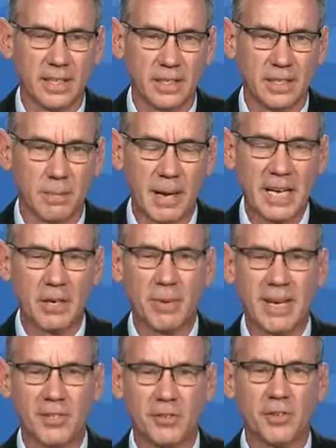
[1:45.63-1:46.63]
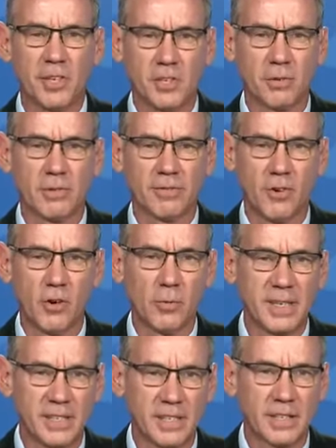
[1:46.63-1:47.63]
the, the debate about judicial
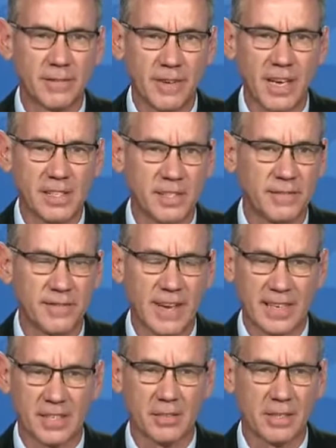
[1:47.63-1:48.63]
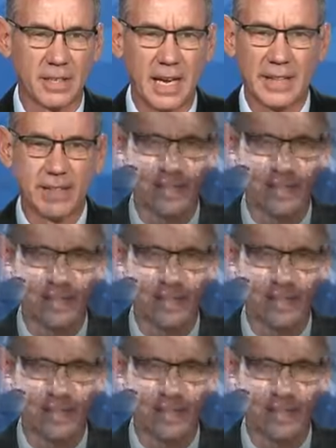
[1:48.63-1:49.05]
reform is a divisive factor, and,